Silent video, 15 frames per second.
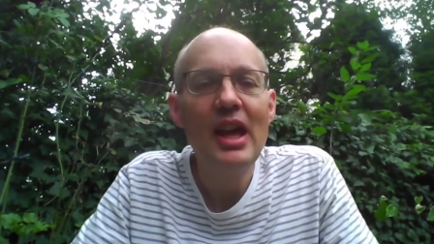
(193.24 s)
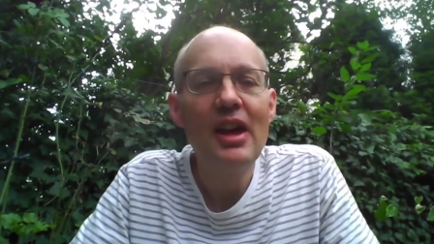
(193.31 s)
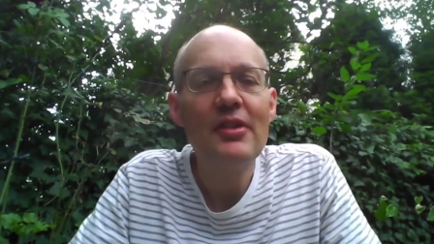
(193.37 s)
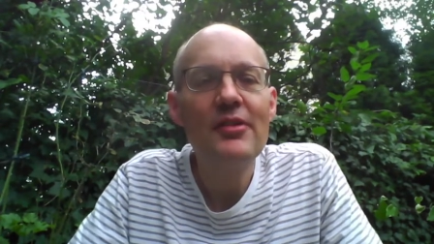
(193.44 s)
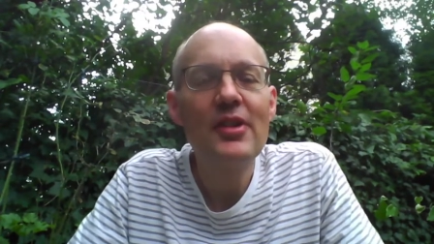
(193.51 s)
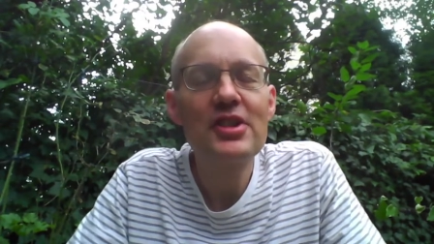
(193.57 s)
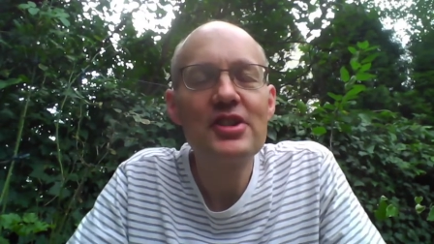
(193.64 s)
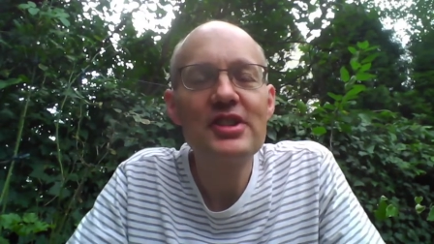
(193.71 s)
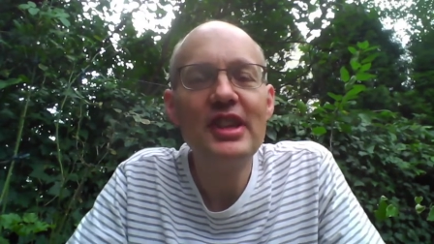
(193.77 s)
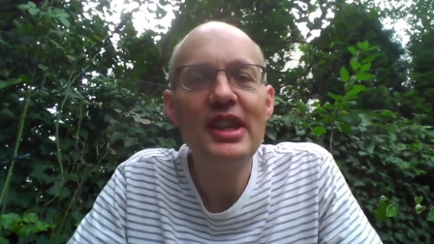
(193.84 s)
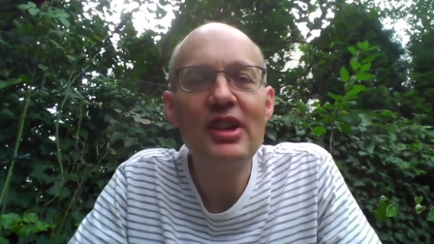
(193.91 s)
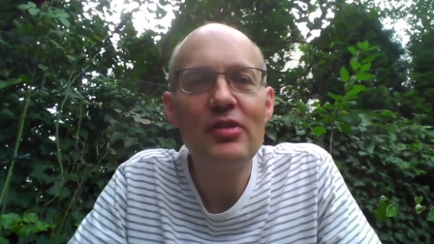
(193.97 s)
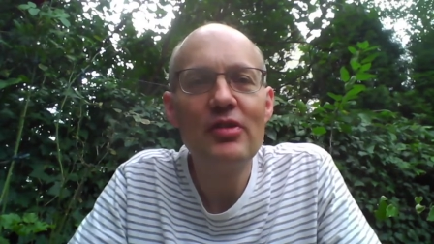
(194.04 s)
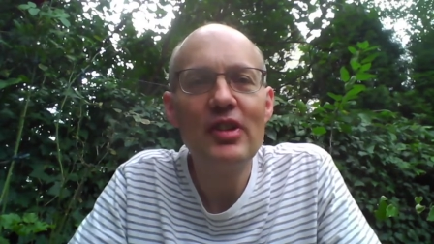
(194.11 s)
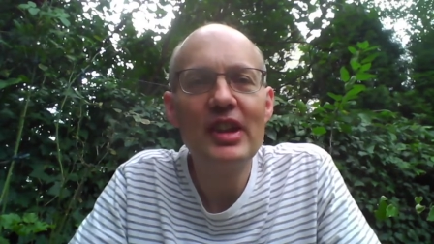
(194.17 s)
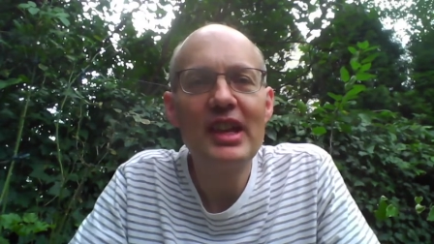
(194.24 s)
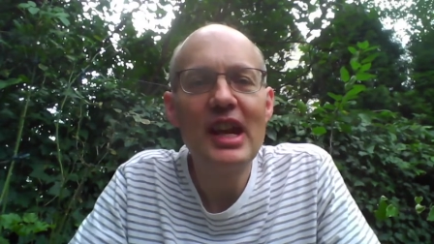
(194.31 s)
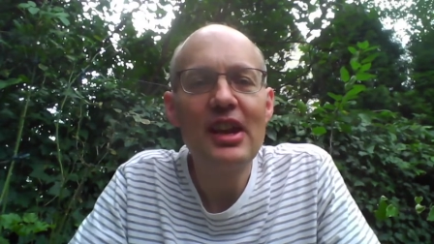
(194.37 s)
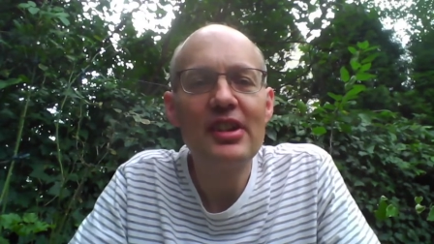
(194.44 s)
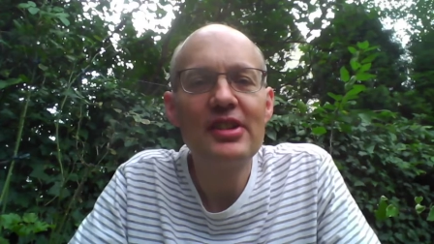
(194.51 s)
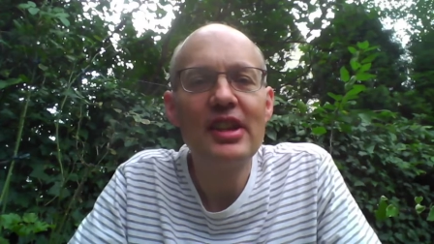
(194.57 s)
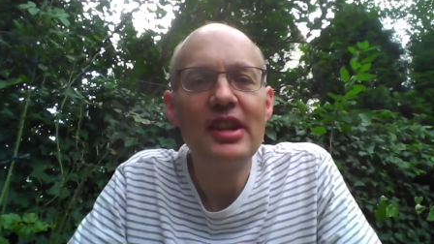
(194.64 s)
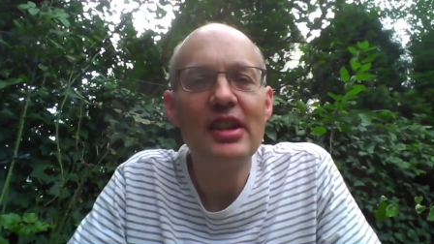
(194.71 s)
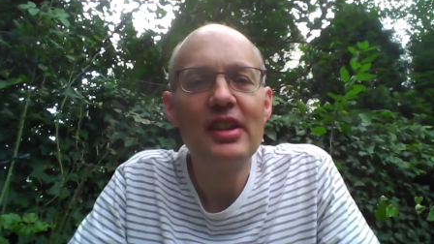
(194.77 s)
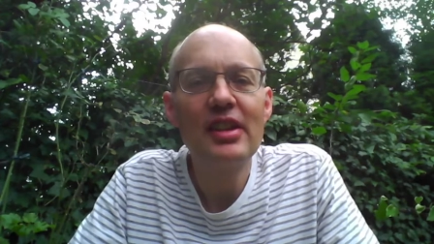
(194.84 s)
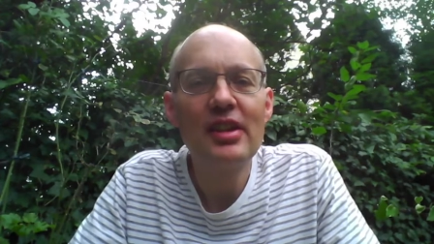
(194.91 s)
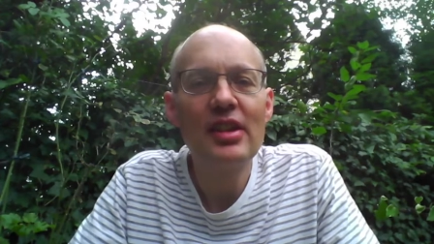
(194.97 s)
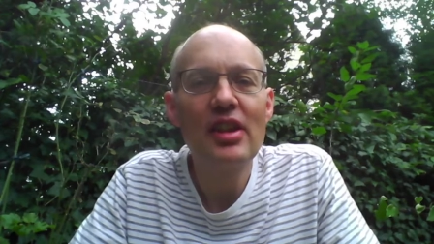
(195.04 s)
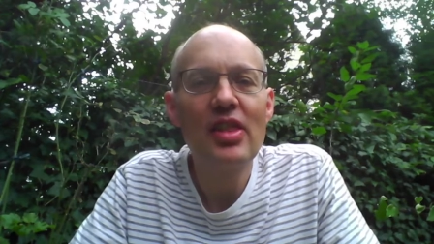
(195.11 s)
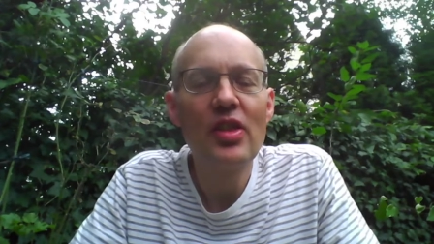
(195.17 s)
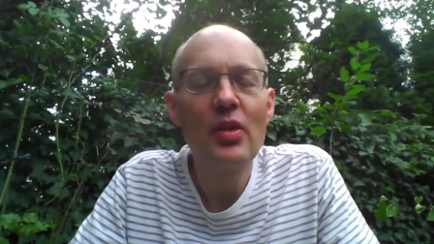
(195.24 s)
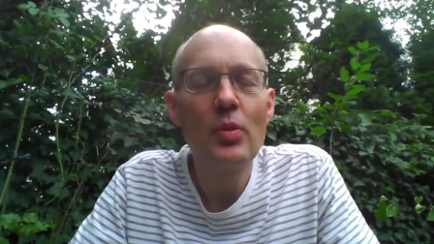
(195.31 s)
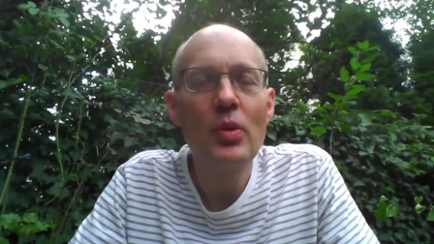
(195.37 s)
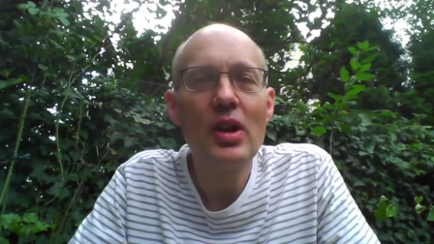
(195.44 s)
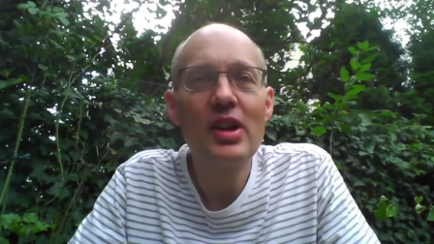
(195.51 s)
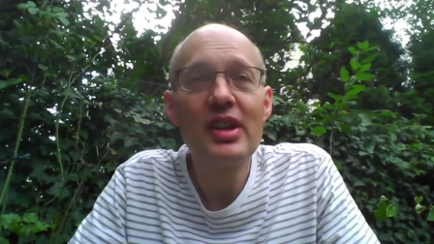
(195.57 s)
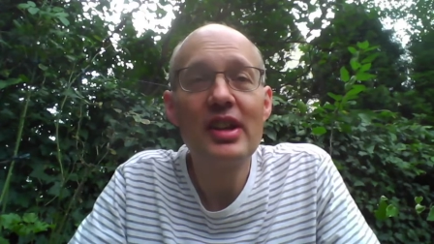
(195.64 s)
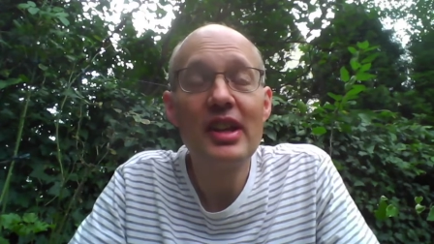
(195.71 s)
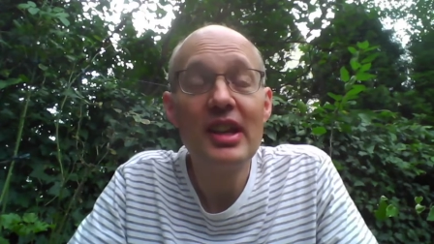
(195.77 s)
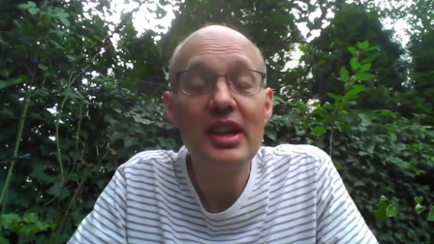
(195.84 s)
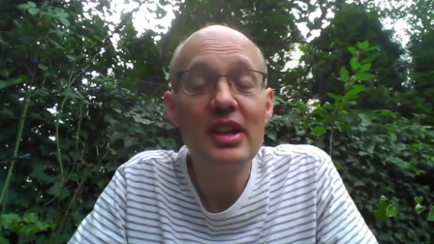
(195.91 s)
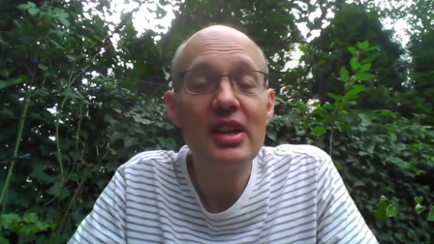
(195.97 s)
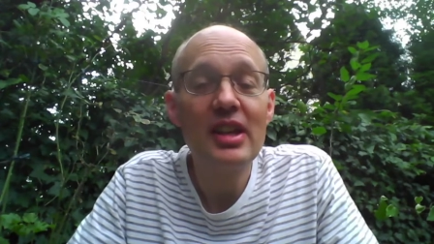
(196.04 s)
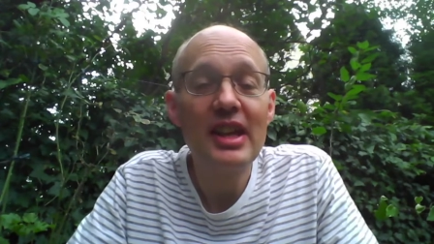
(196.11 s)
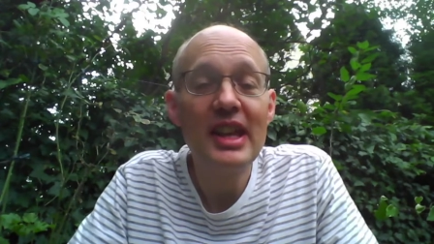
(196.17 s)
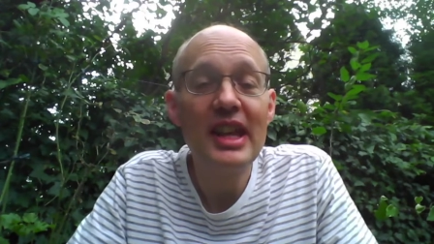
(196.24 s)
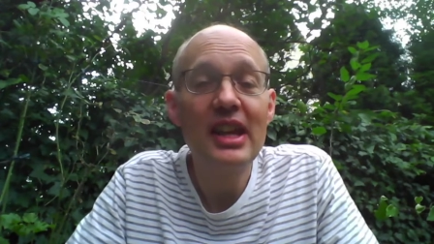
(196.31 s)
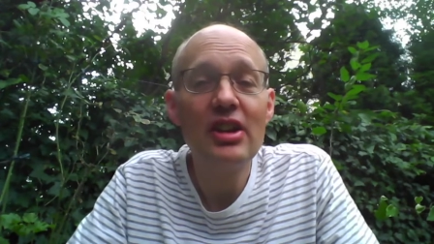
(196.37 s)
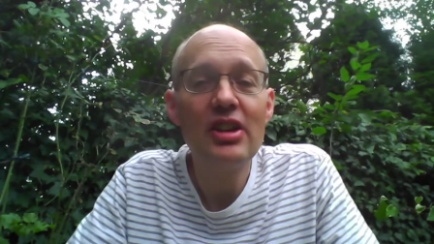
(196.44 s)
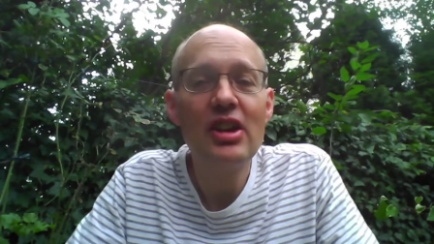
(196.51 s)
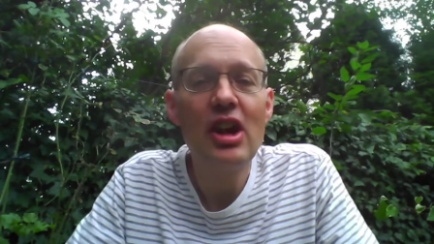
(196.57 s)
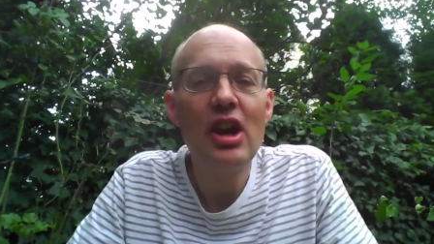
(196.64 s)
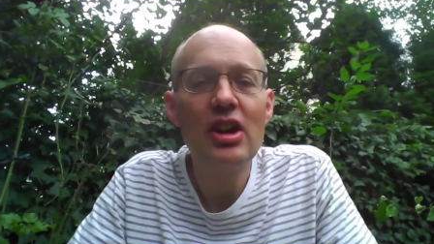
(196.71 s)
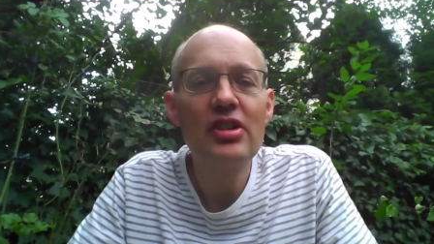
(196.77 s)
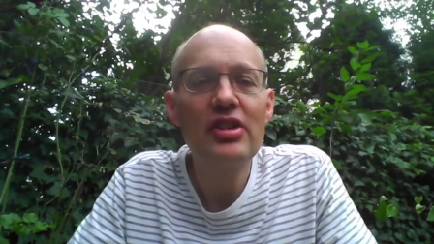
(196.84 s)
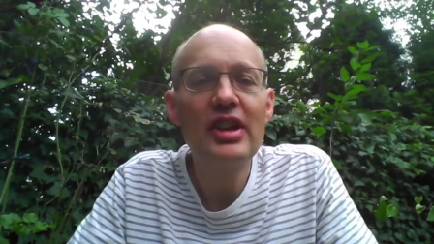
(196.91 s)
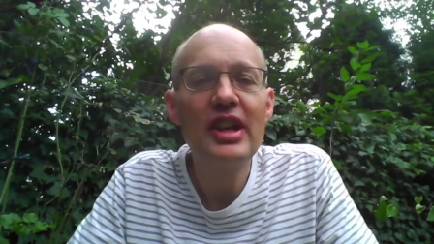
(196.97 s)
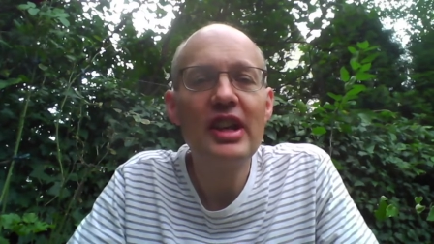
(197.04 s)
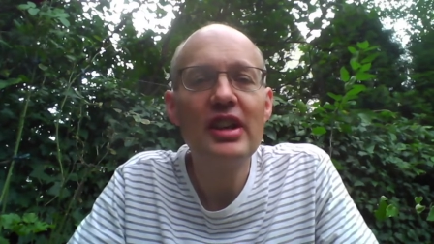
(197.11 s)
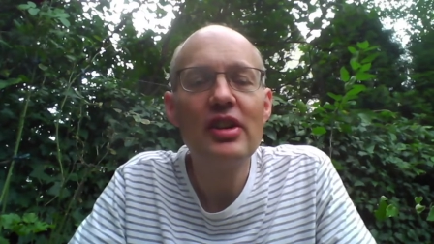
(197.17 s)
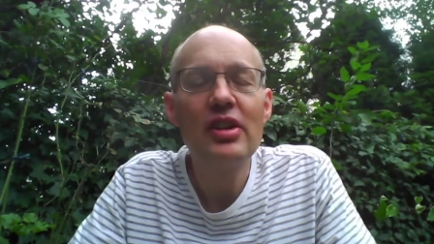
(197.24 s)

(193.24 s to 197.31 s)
Firstly, regarding the work here in Hungary,